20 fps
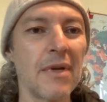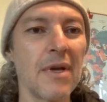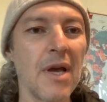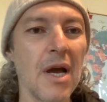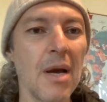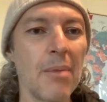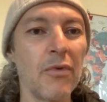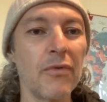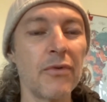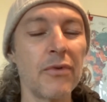
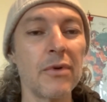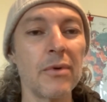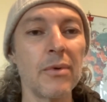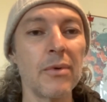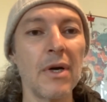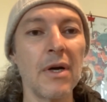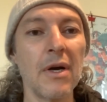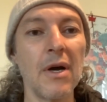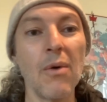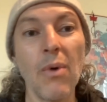moved
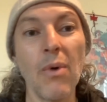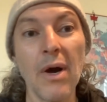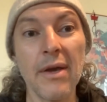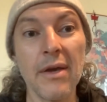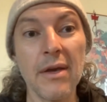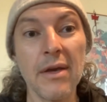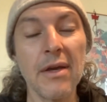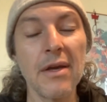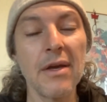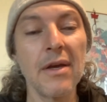to
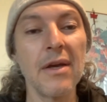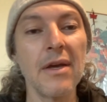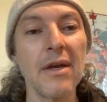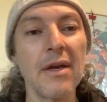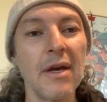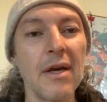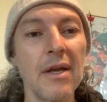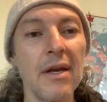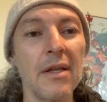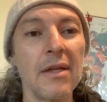Hawaii,
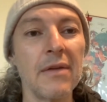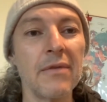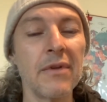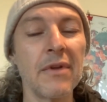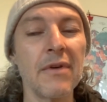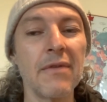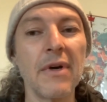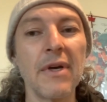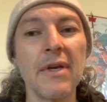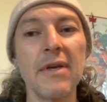and I lived in
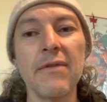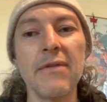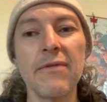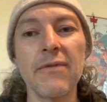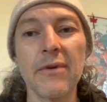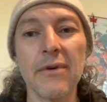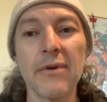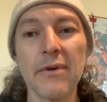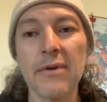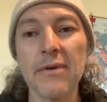Hawaii
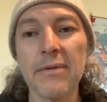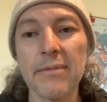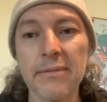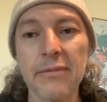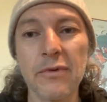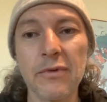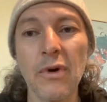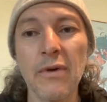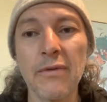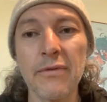for
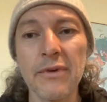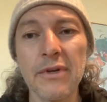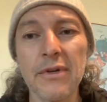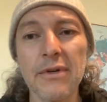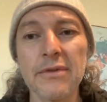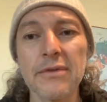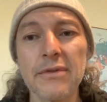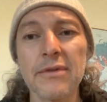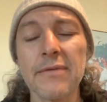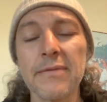12
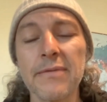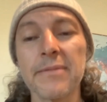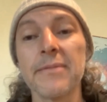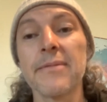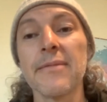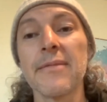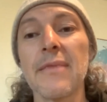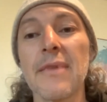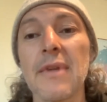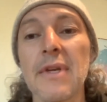years,
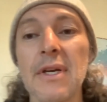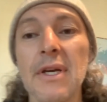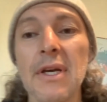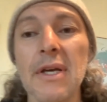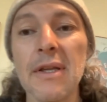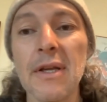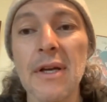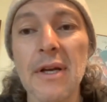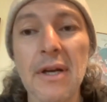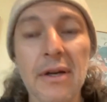
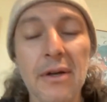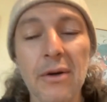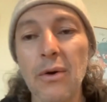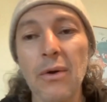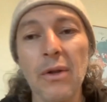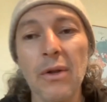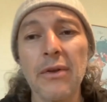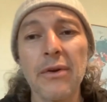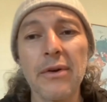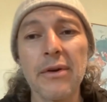and then I
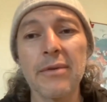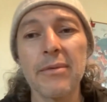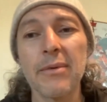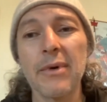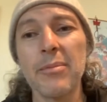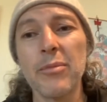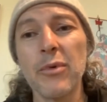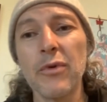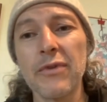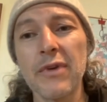
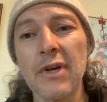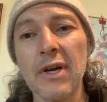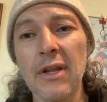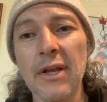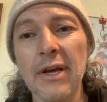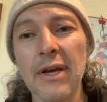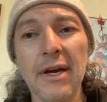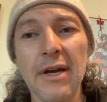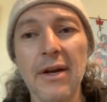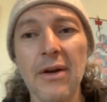moved to
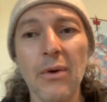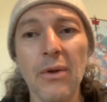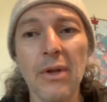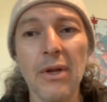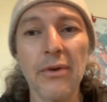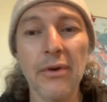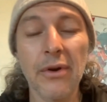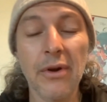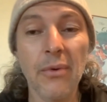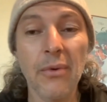LA, had a whole
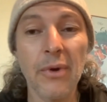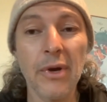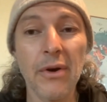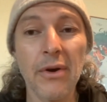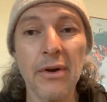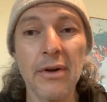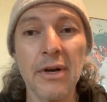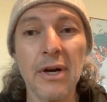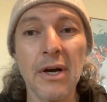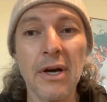other
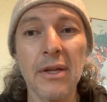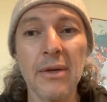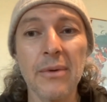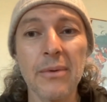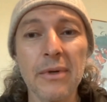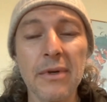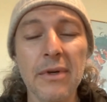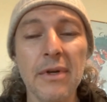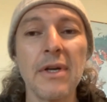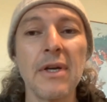career in
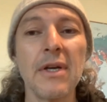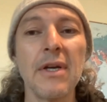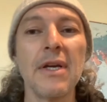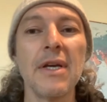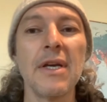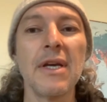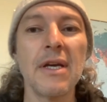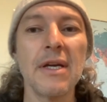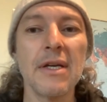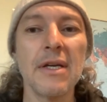Hollywood
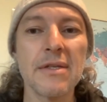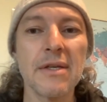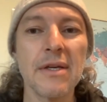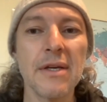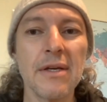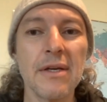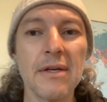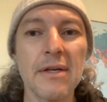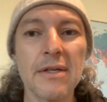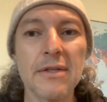as
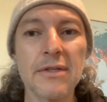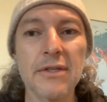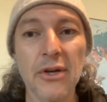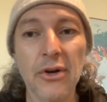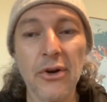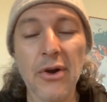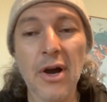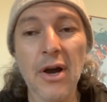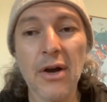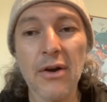a
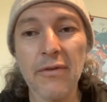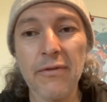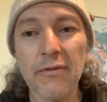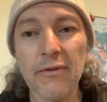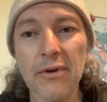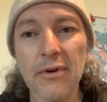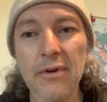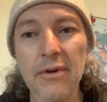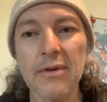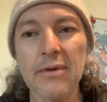
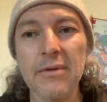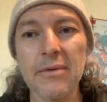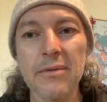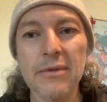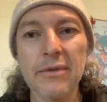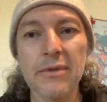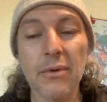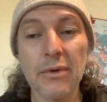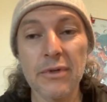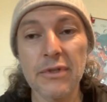stereographer,
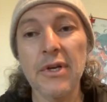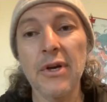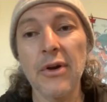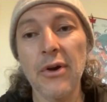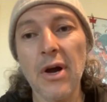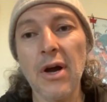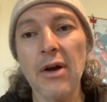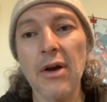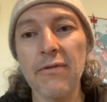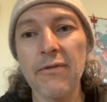or
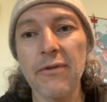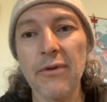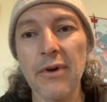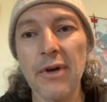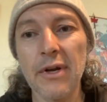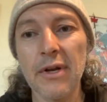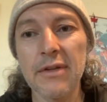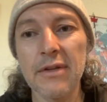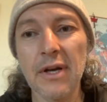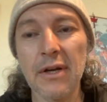stereographer
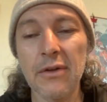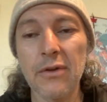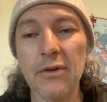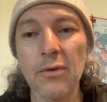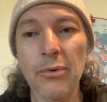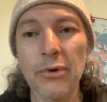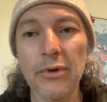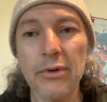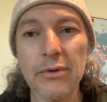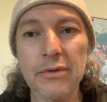and a technical
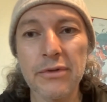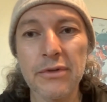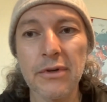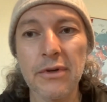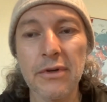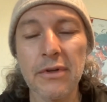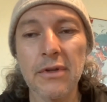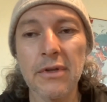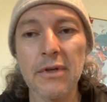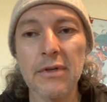
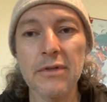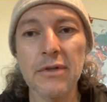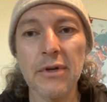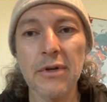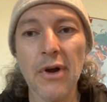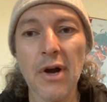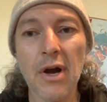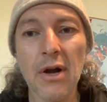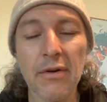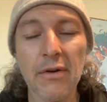producer in
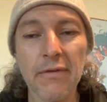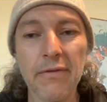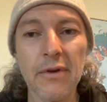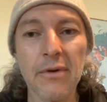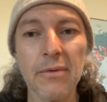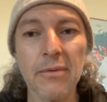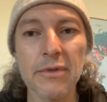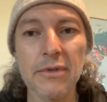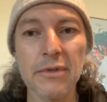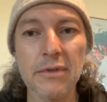
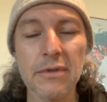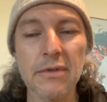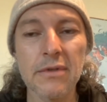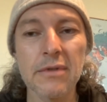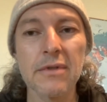stereography, which is